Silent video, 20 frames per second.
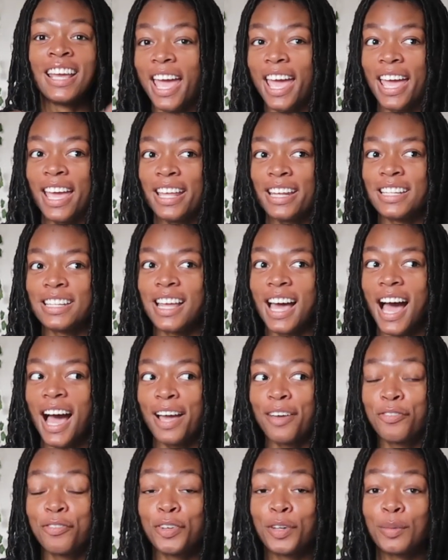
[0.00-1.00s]
and
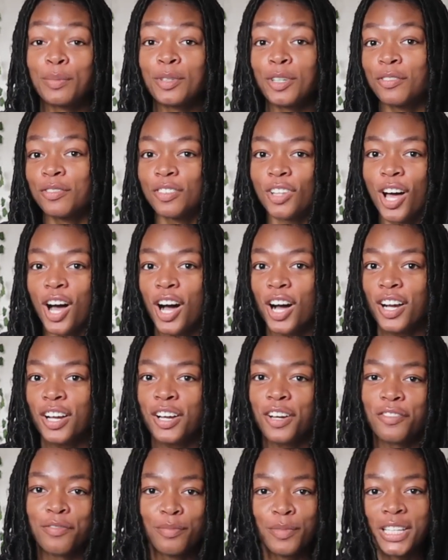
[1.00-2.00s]
I filmed a vlog
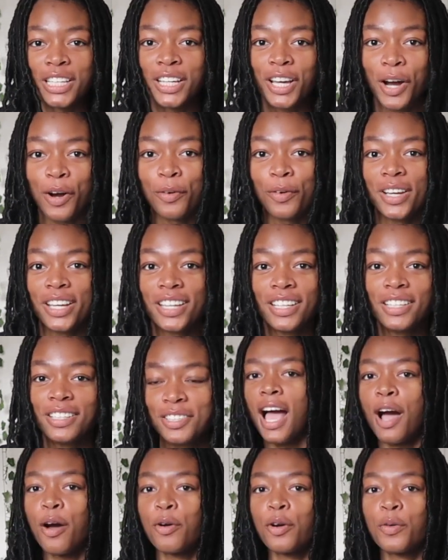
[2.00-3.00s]
of me going,
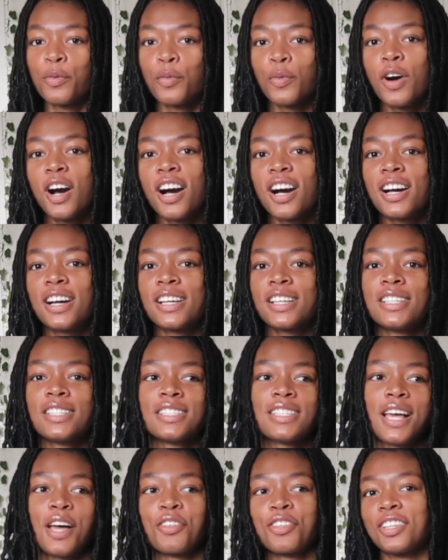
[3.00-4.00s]
how it
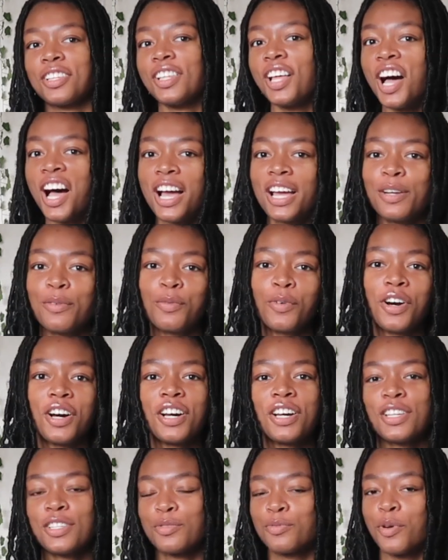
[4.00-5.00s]
was, how the line
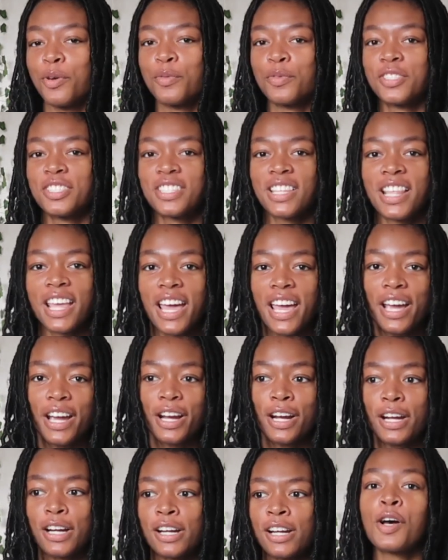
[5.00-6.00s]
was, what was there.